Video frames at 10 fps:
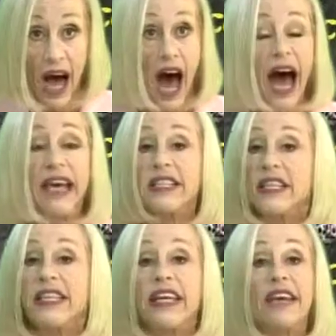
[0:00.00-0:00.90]
I
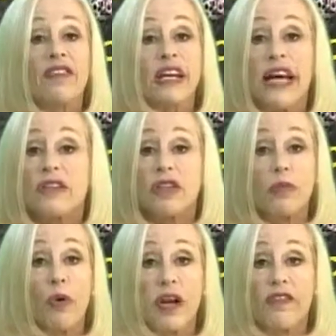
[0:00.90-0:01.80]
didn't even get to the
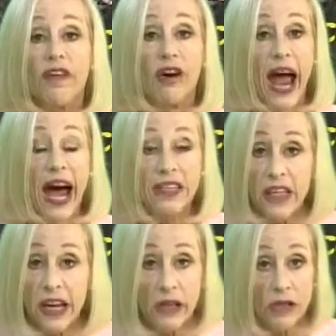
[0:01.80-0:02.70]
point of ever
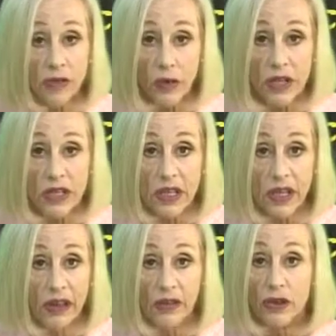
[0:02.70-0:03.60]
asking
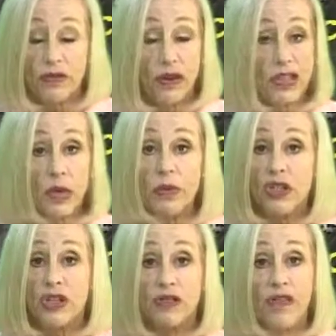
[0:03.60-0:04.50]
for a divorce. He was
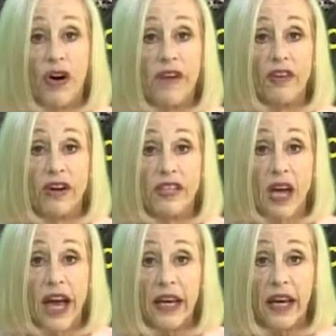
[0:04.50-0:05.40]
just very, very
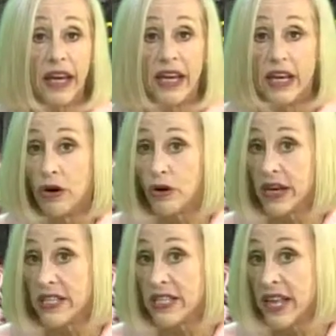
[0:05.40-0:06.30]
psychic, and he
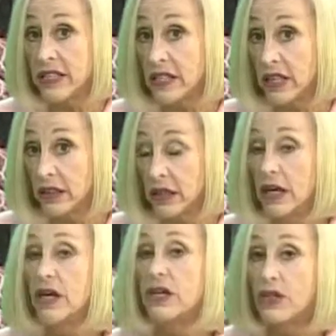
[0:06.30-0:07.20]
already sensed it.
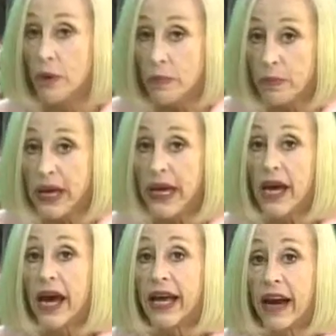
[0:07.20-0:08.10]
So
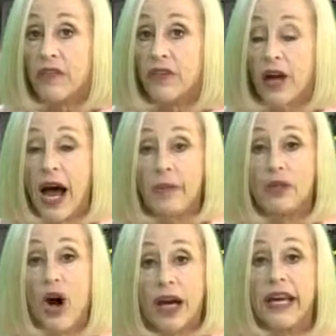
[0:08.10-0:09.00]
be careful. I'm
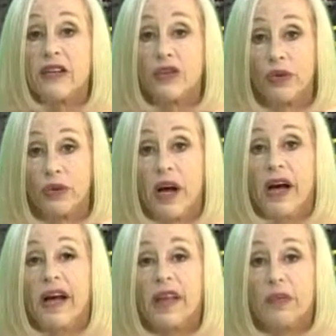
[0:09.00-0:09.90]
talking to
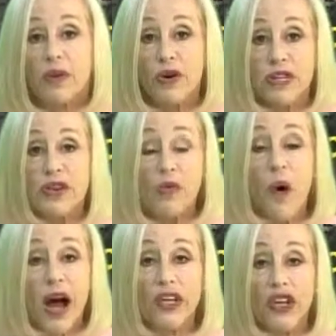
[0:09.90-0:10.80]
the person
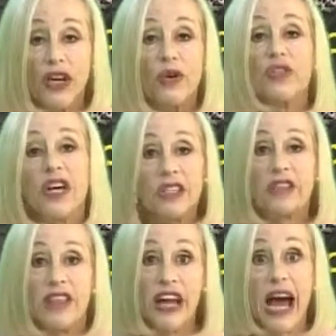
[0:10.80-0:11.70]
watching who
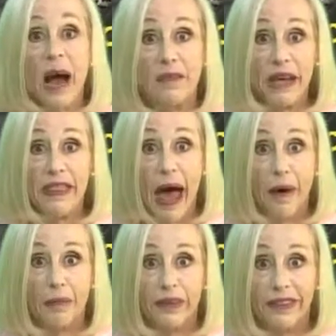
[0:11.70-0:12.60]
doesn't think I mean
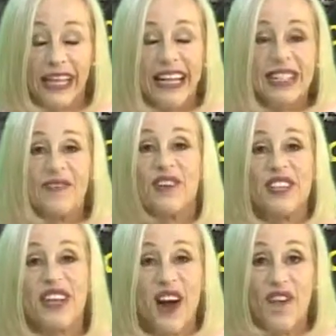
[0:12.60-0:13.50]
them. That's the
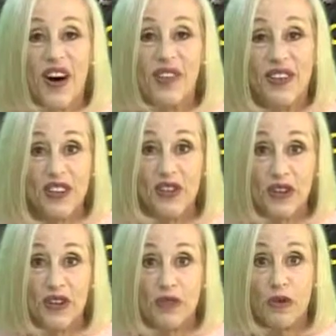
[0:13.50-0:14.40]
person I want to be
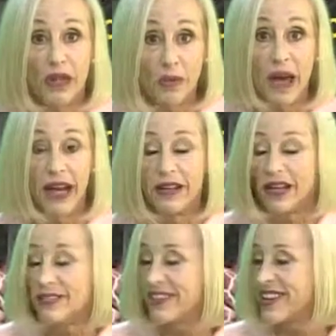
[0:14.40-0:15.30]
sure is really paying
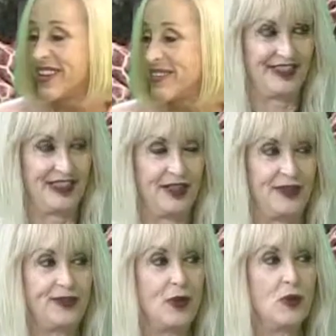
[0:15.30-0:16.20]
attention to this.
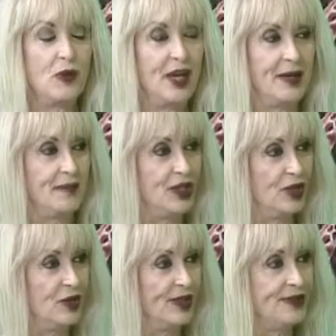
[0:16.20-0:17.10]
So I'm
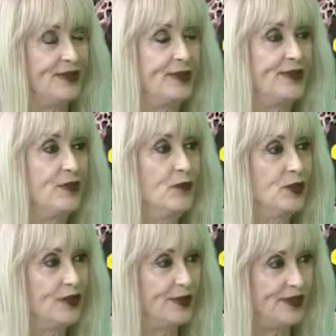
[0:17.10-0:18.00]
curious, Susan,
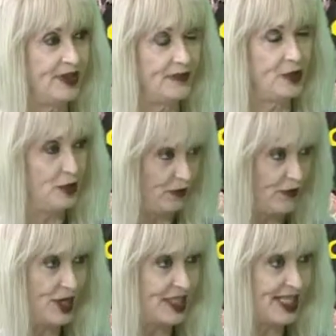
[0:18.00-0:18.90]
would your
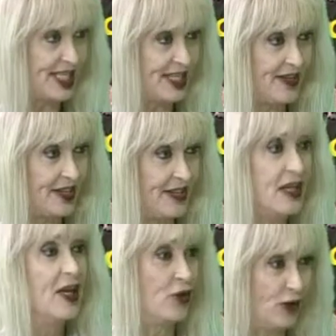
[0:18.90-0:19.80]
friend say that
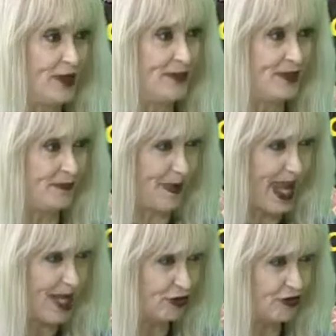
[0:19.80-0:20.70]
crimes of
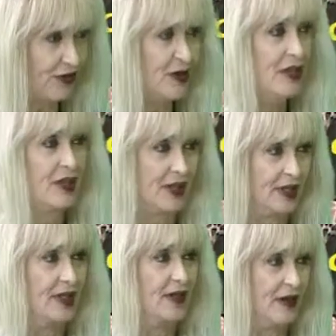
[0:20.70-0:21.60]
passion
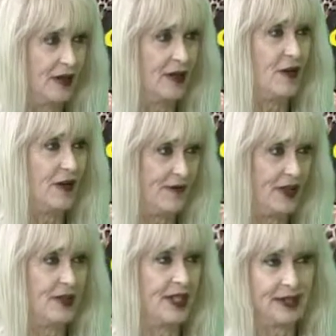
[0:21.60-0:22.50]
are
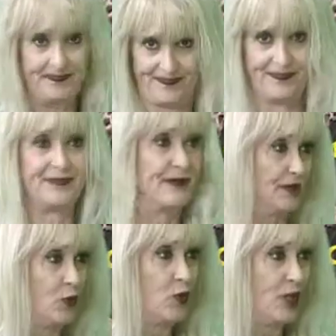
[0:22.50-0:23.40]
very real?